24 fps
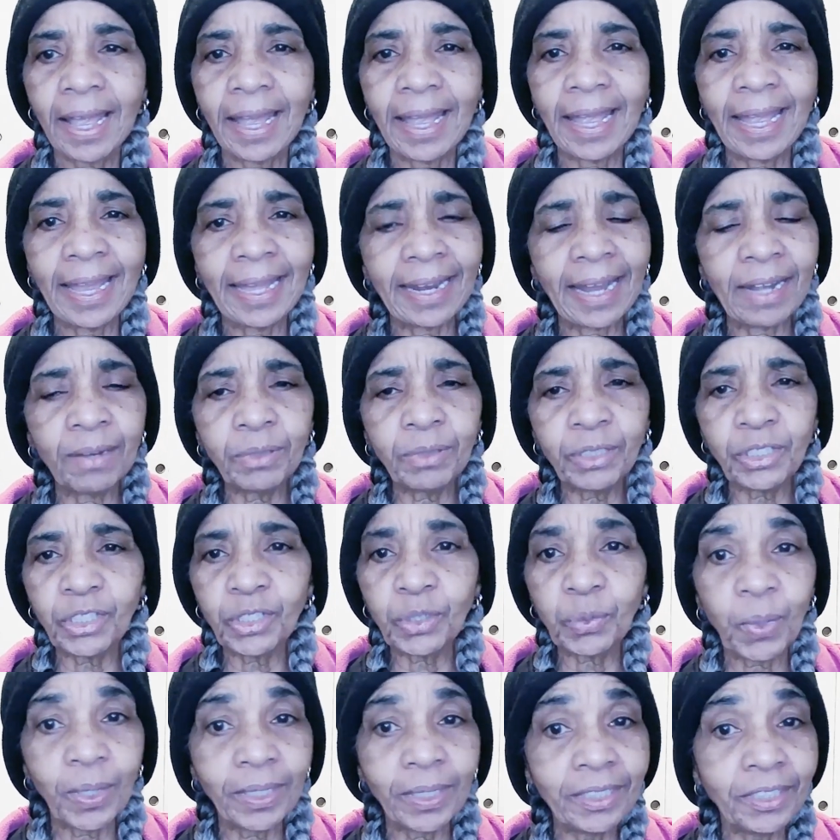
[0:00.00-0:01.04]
And I was
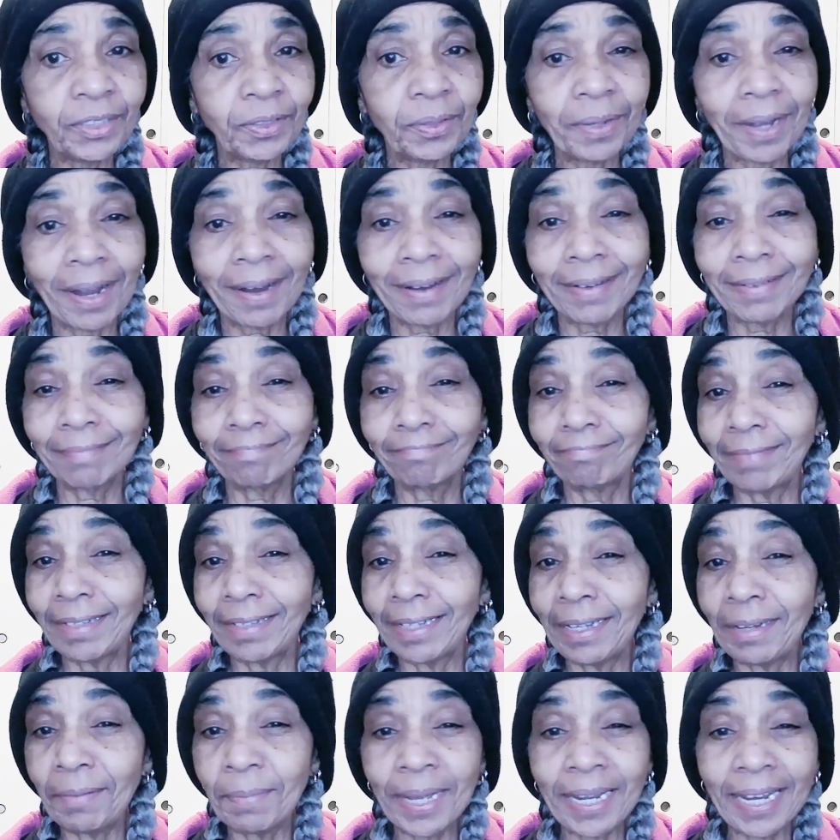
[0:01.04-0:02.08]
just wondering, are
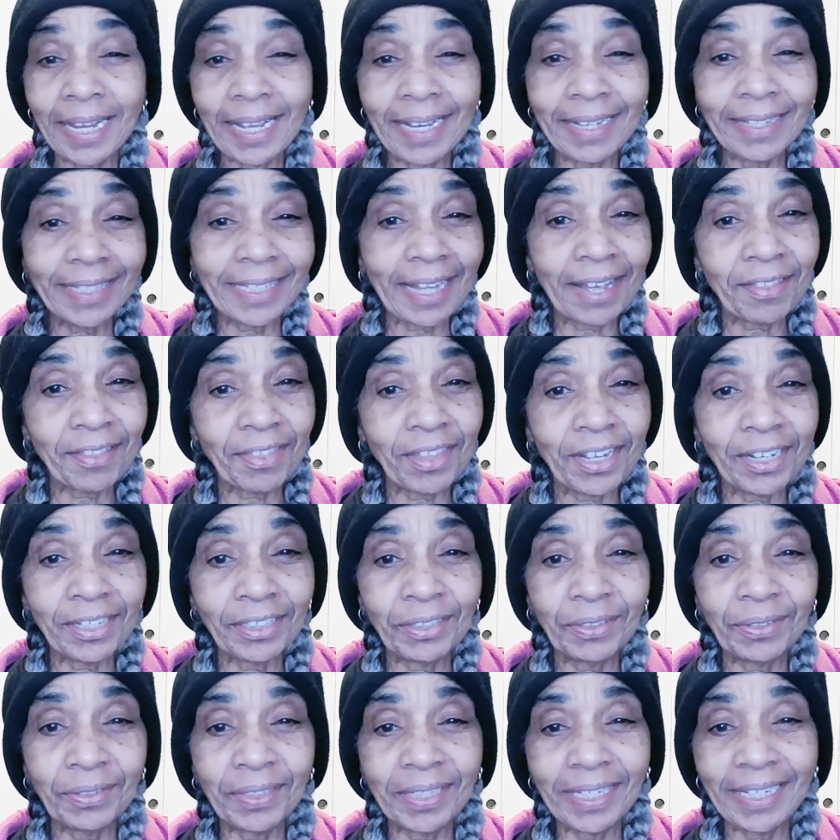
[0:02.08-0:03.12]
anybody else out there
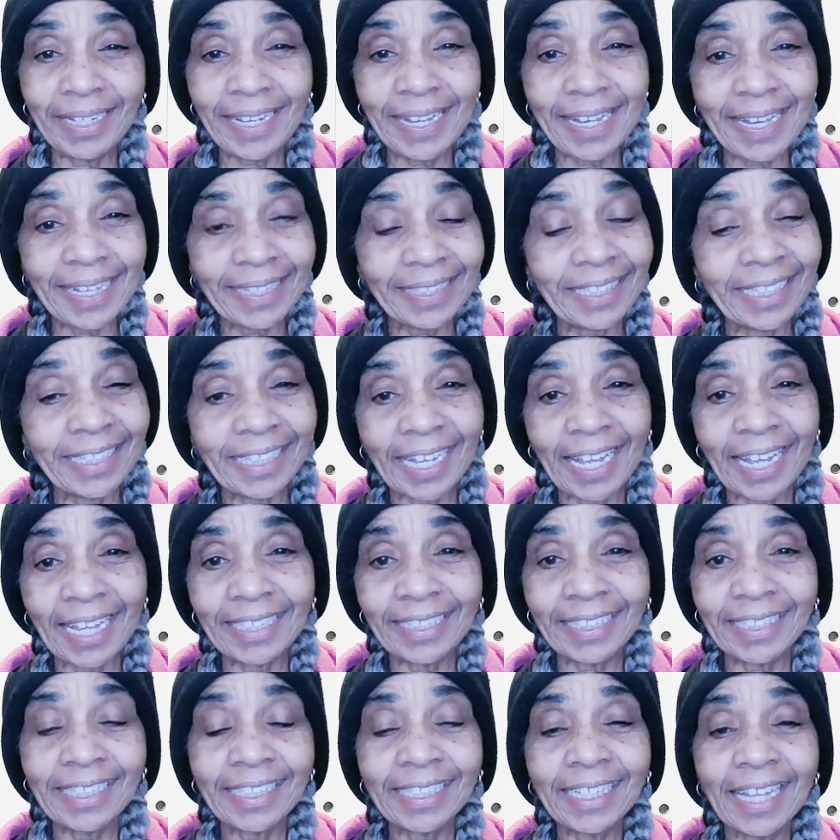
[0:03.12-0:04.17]
doing any
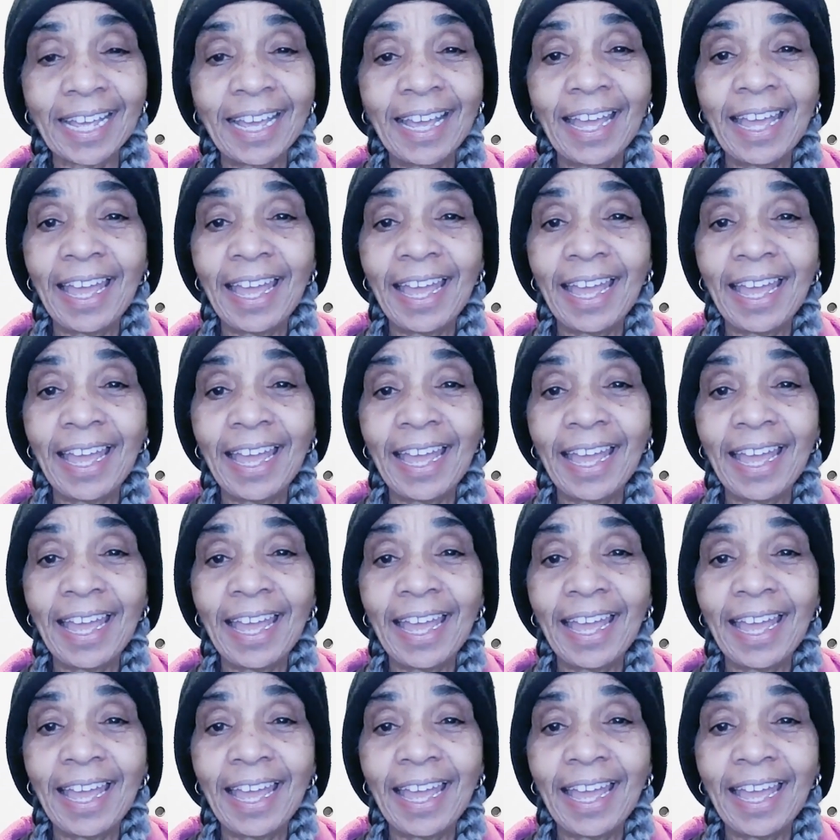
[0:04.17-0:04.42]
exercises?